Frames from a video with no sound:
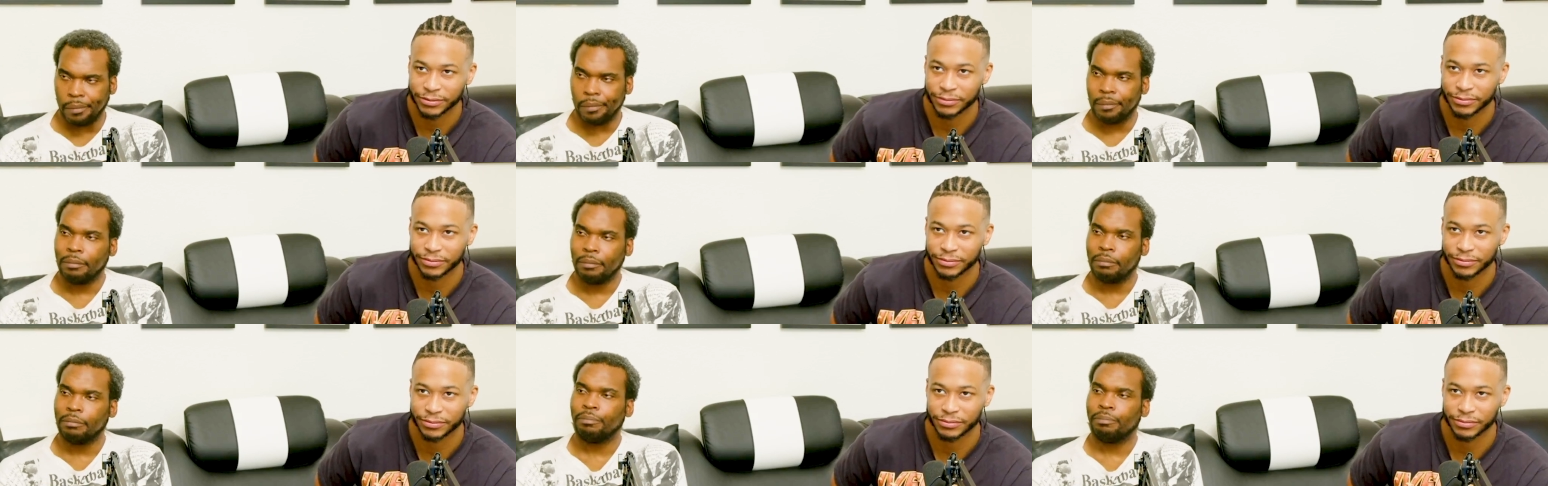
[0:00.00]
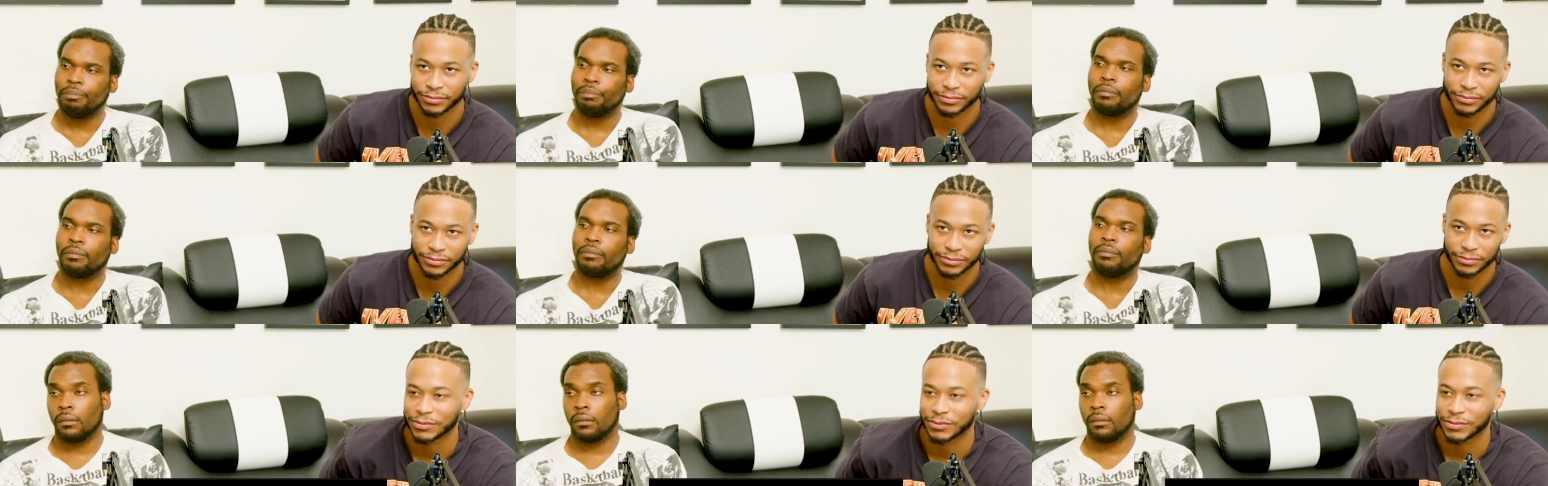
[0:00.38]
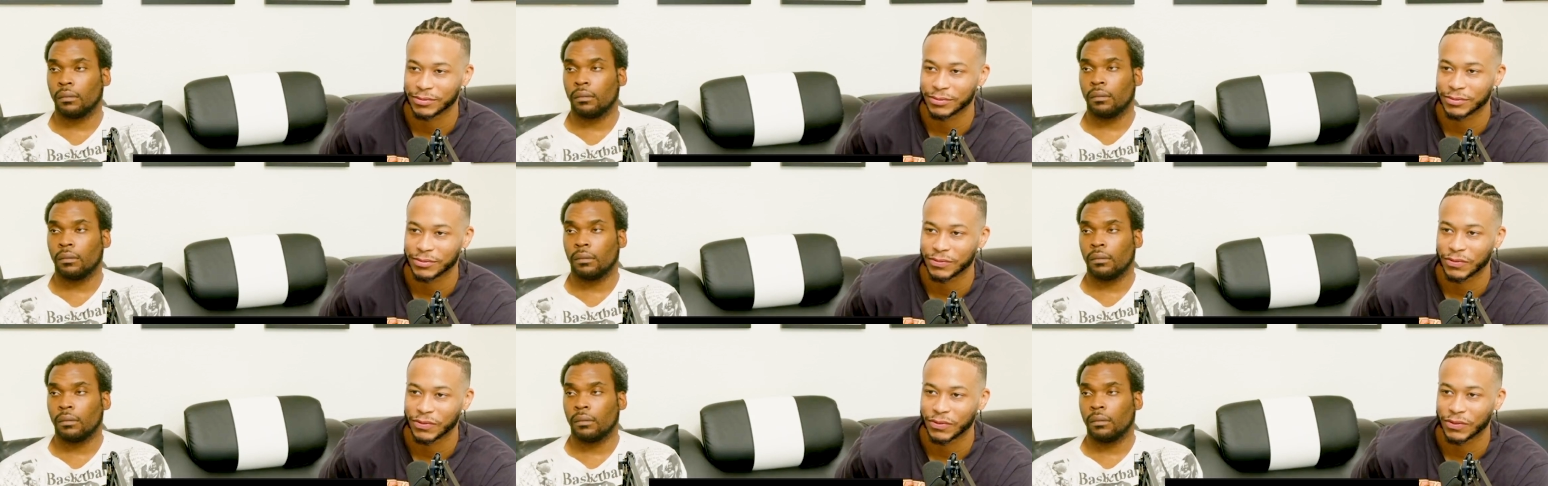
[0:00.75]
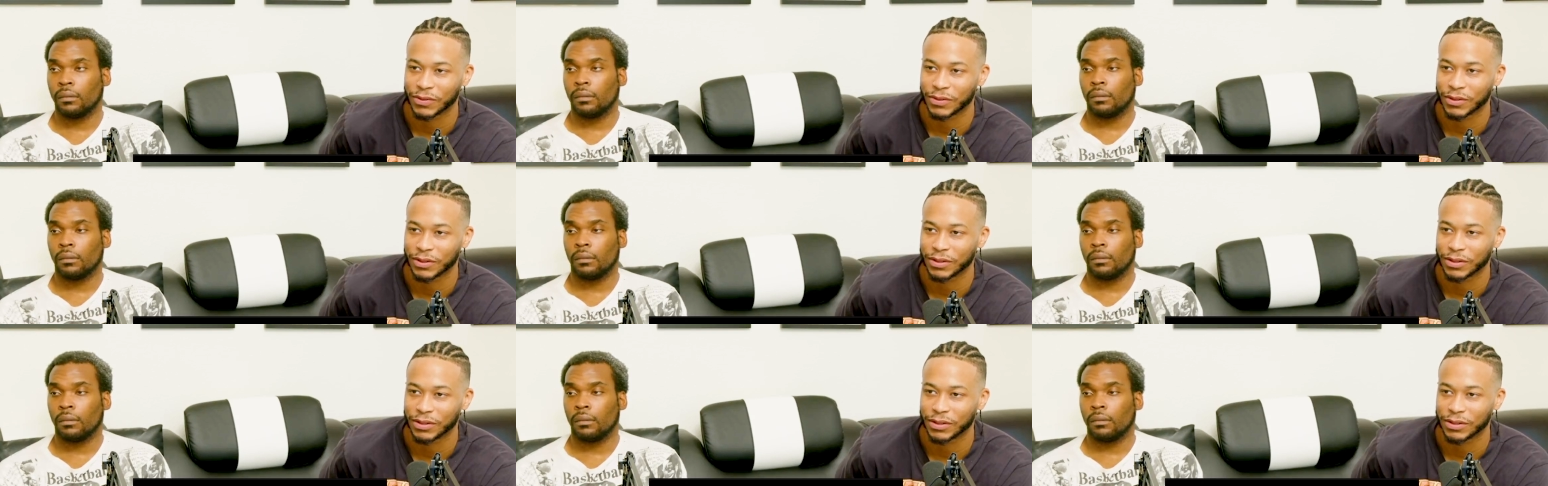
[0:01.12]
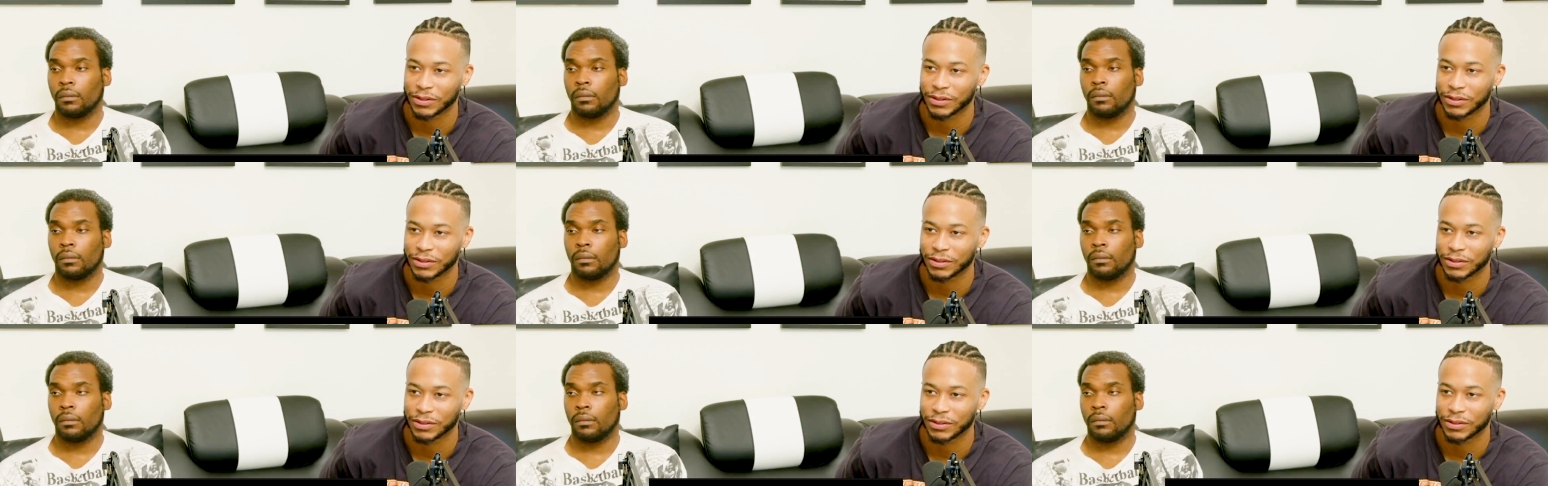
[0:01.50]

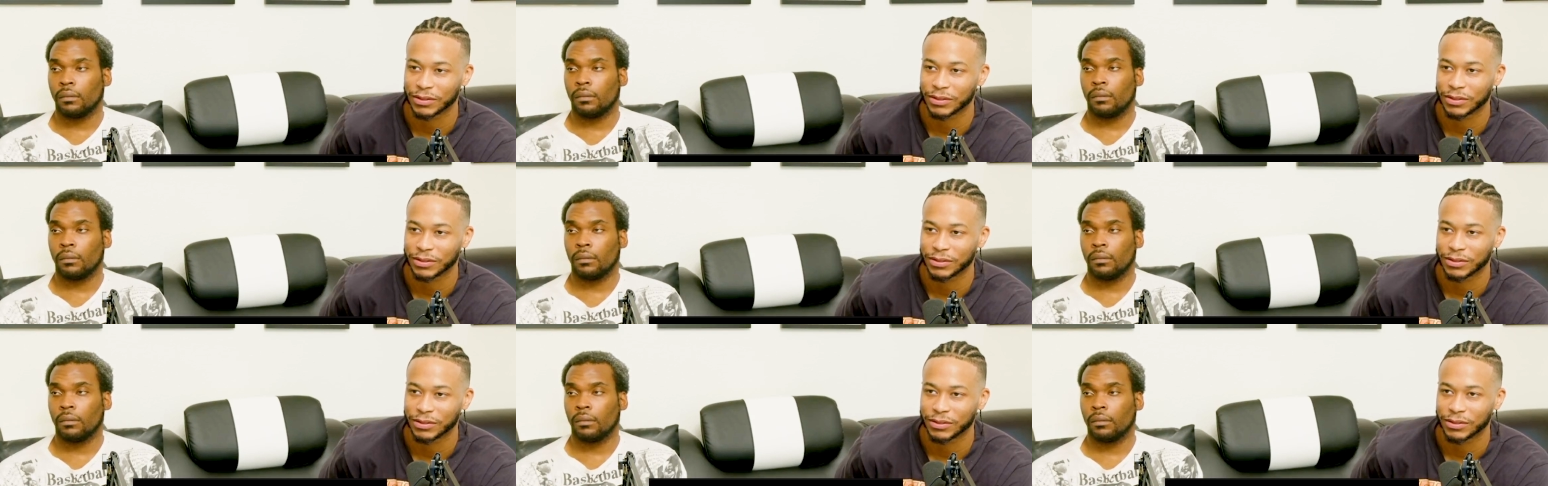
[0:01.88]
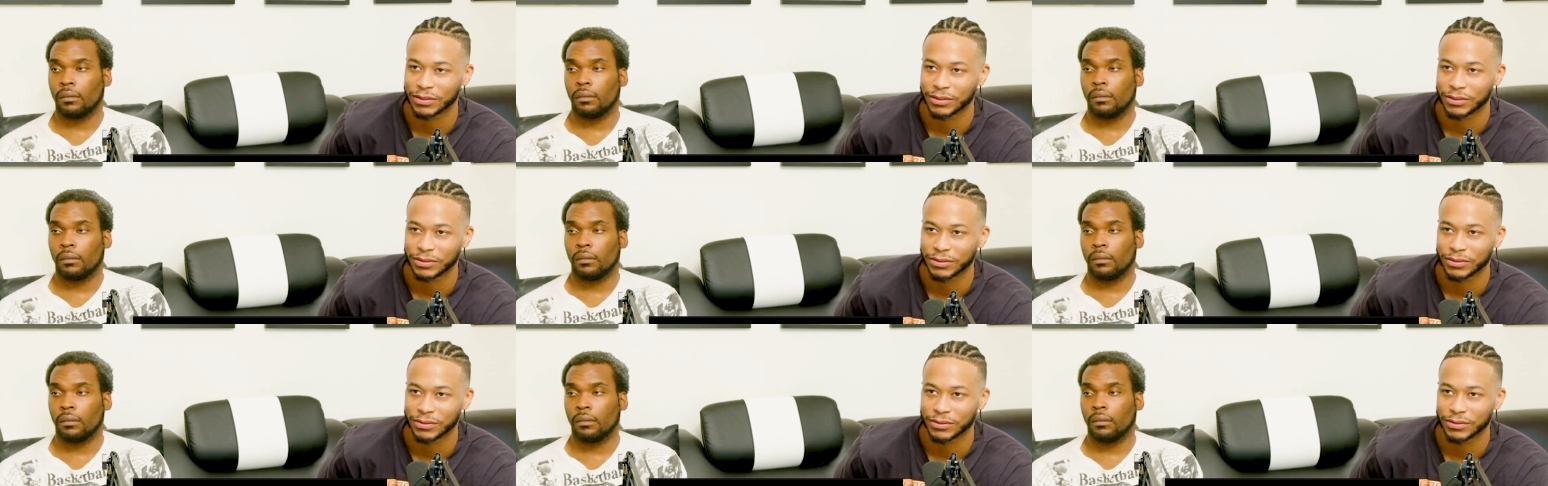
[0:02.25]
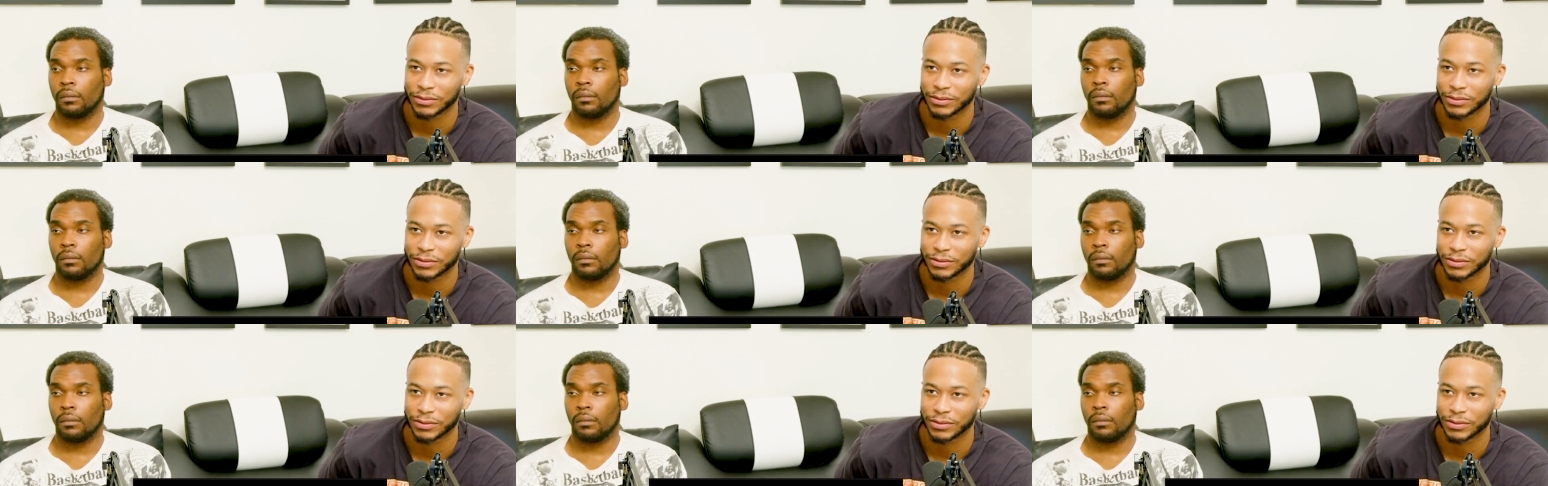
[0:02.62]
(no one is talking)